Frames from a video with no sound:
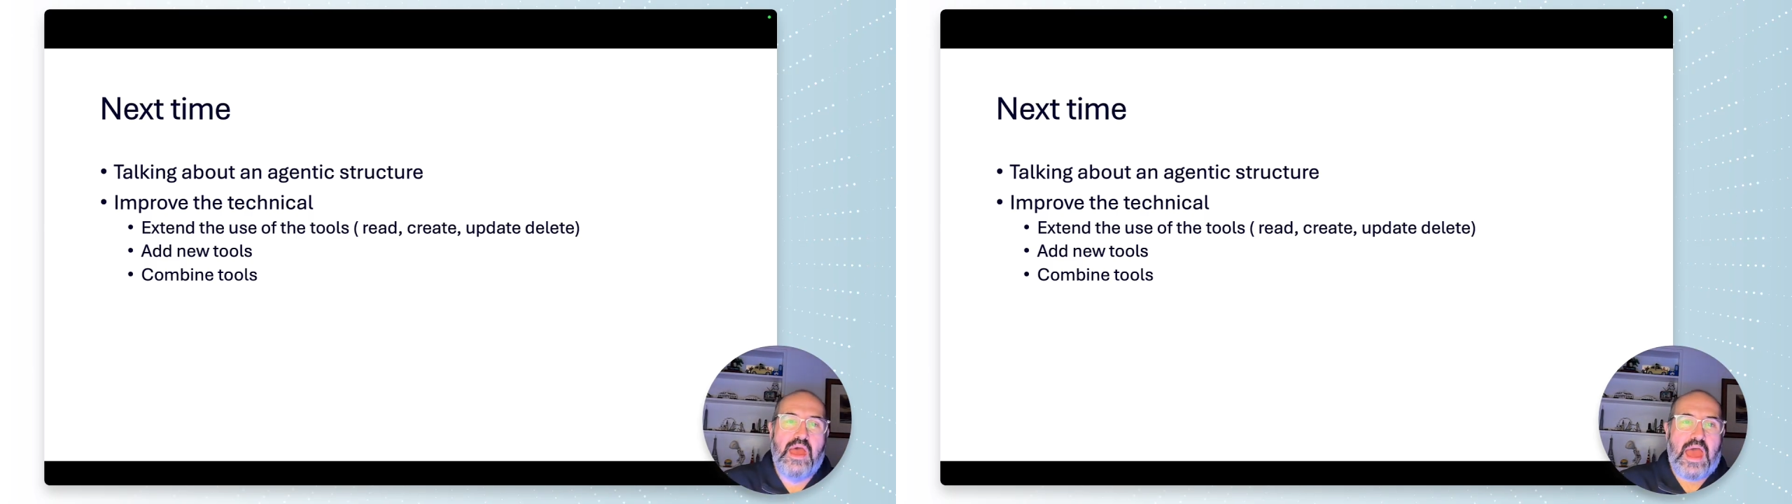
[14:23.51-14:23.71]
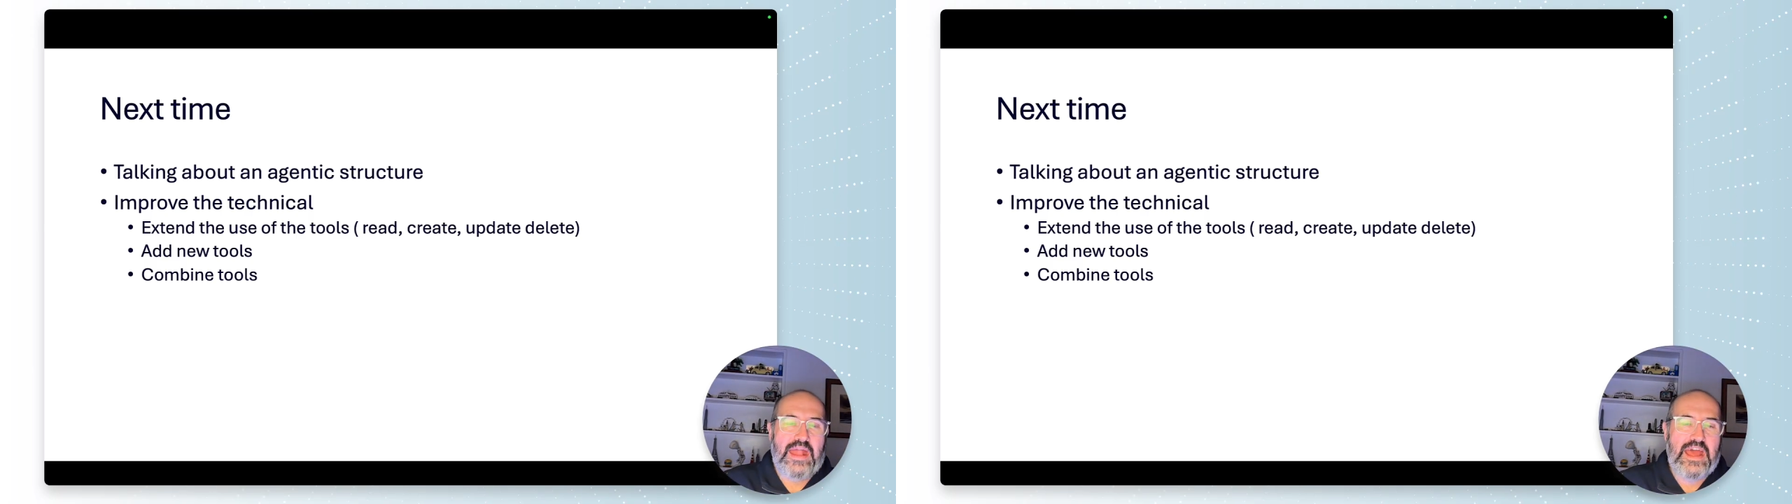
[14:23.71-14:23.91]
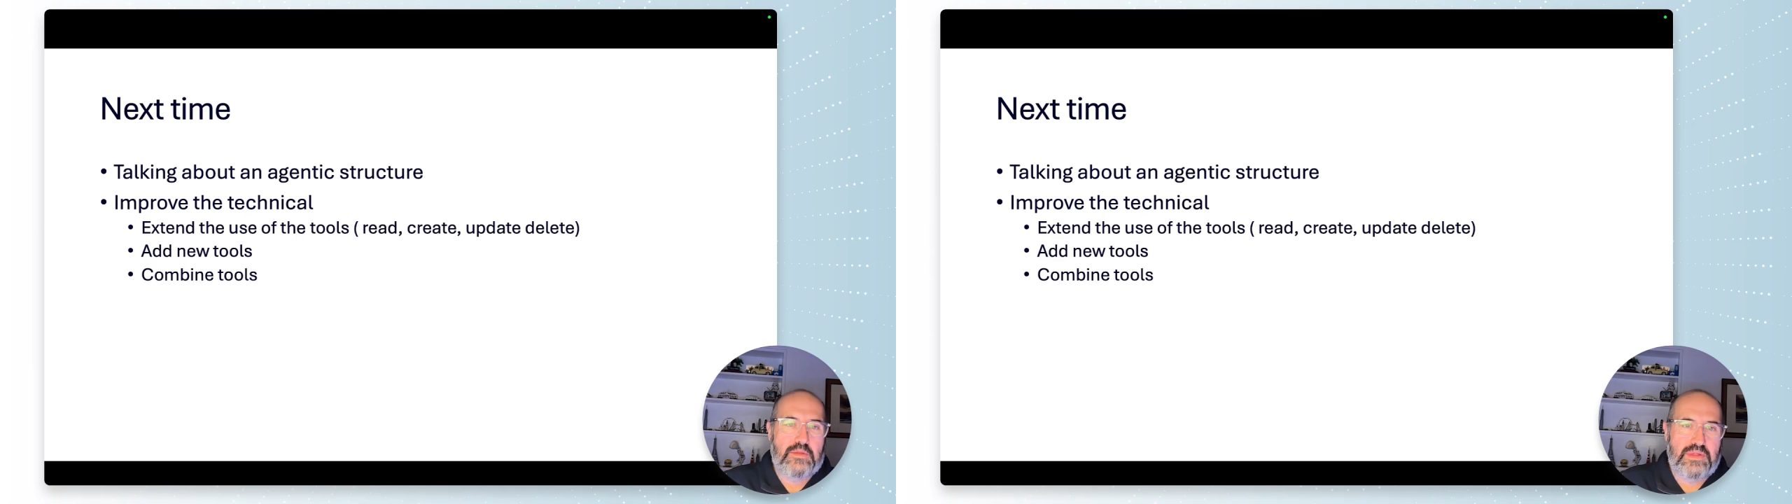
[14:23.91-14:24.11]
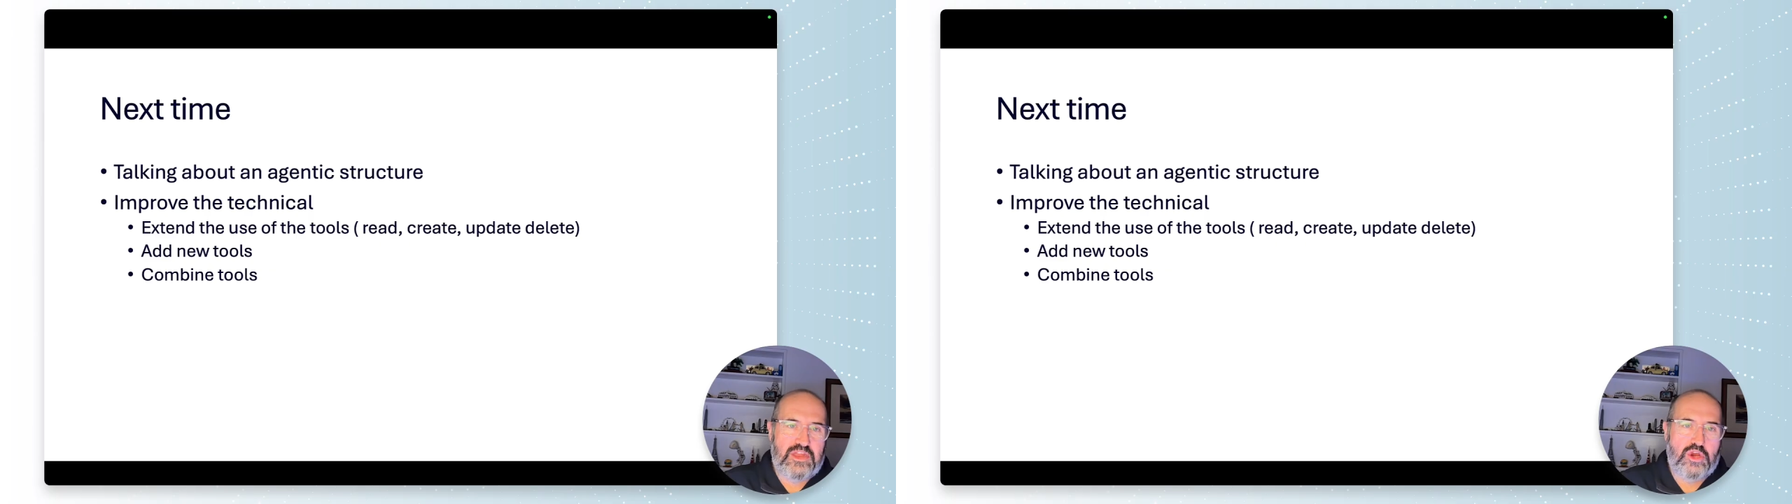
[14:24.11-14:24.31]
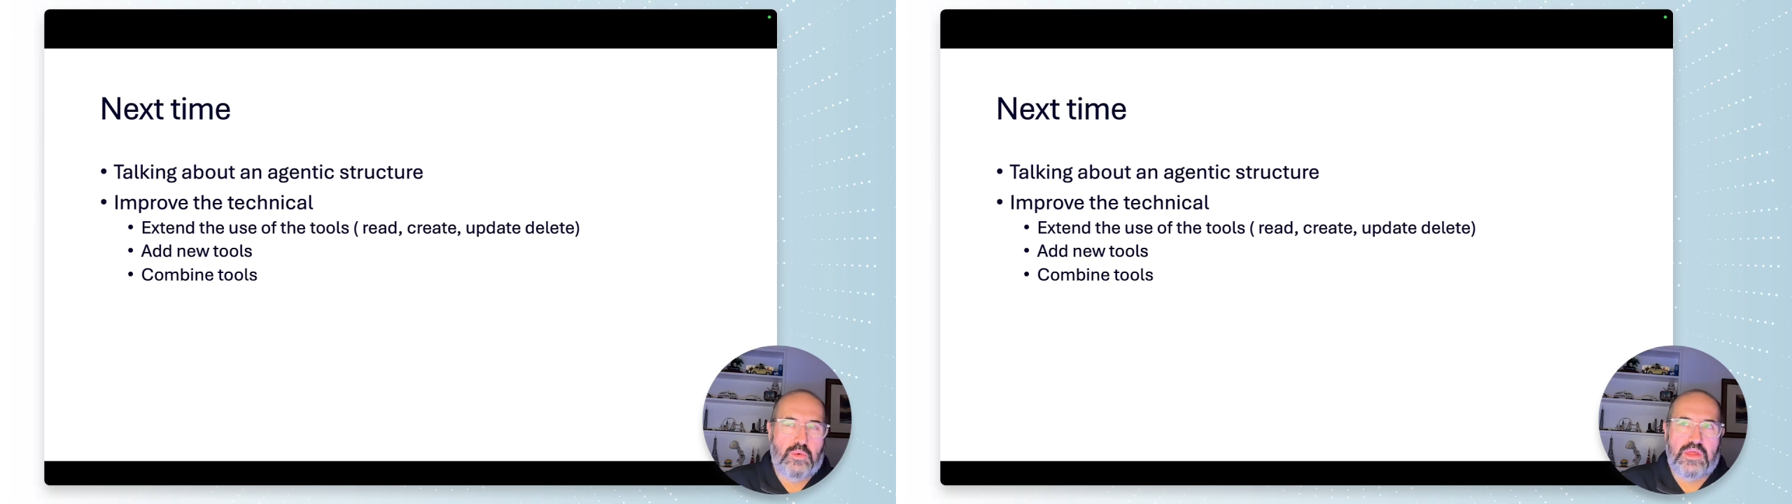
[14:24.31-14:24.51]
and how do we
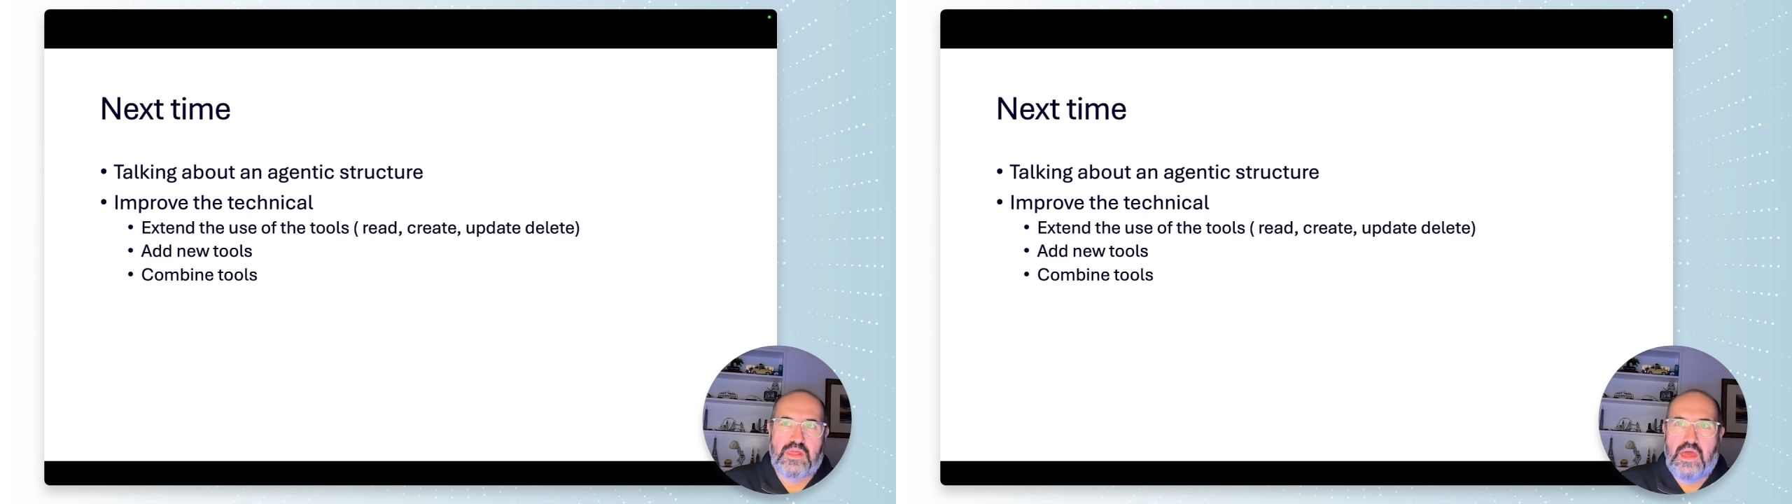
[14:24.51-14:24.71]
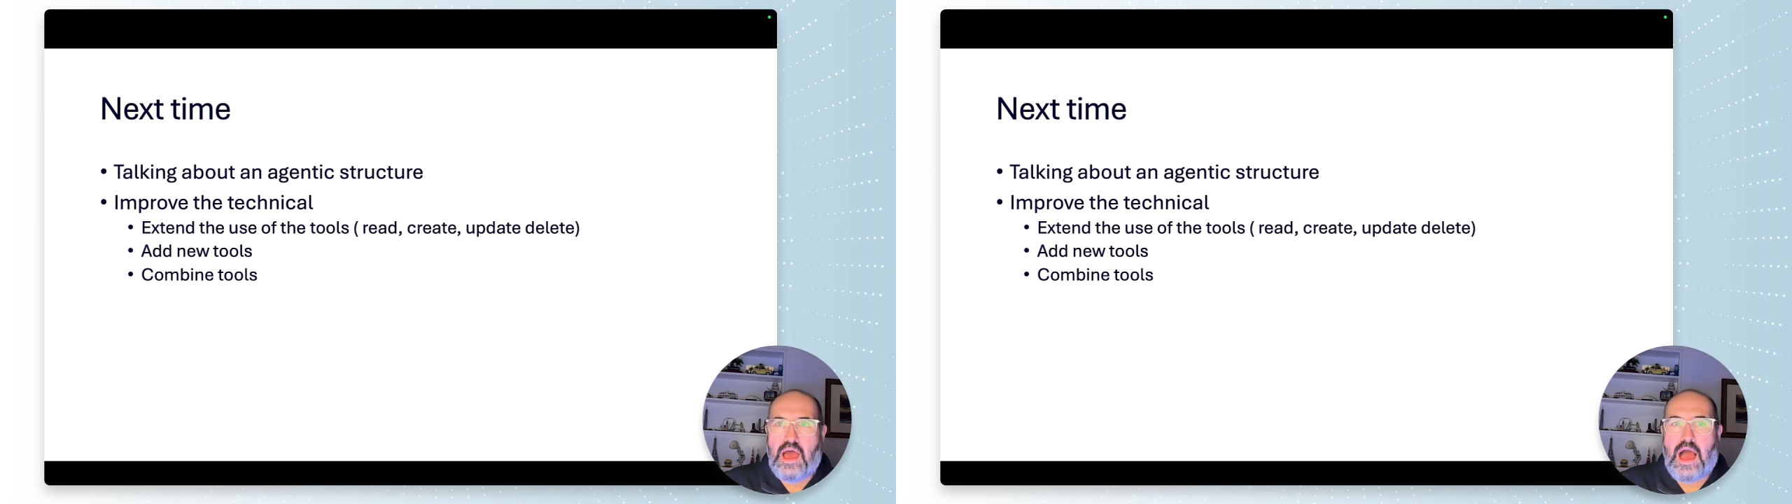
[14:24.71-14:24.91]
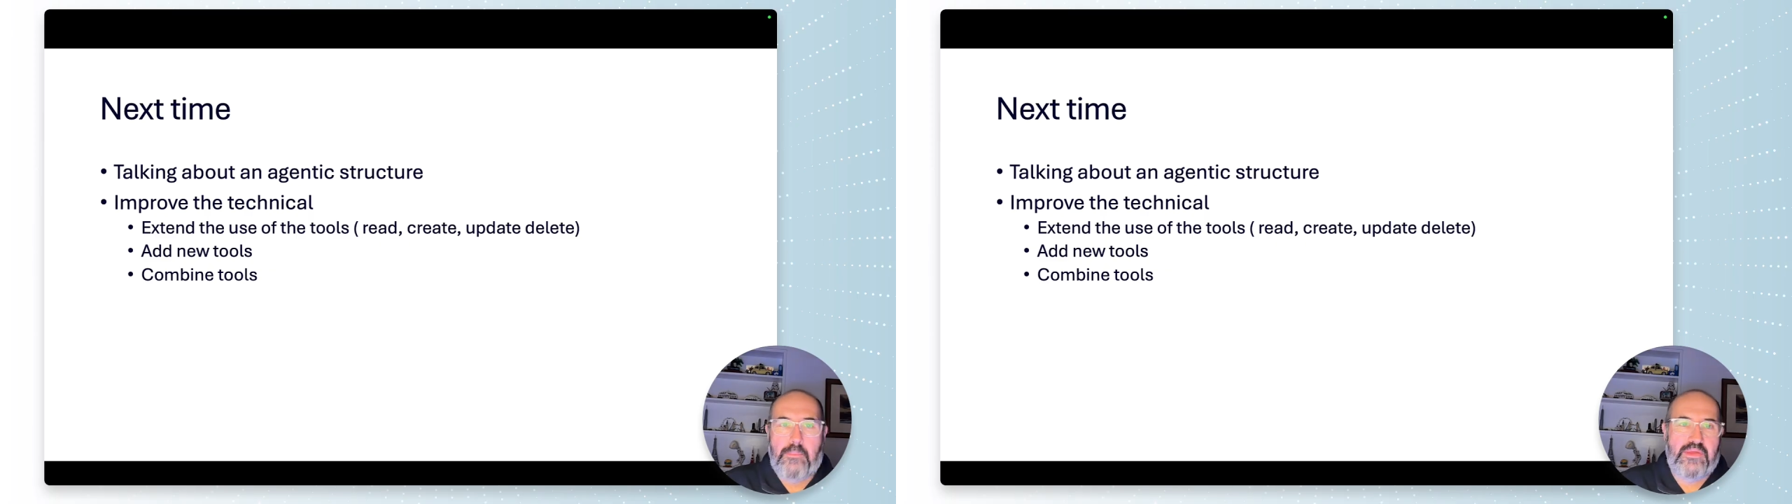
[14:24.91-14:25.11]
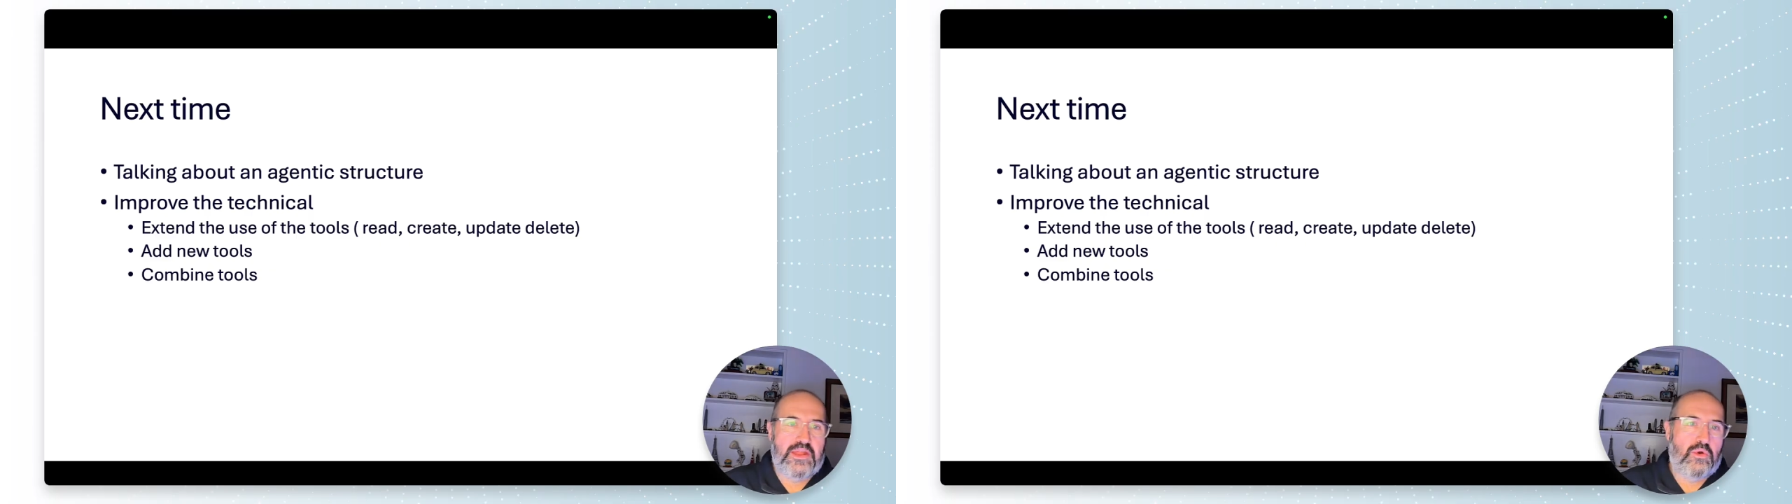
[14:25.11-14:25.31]
deal with updating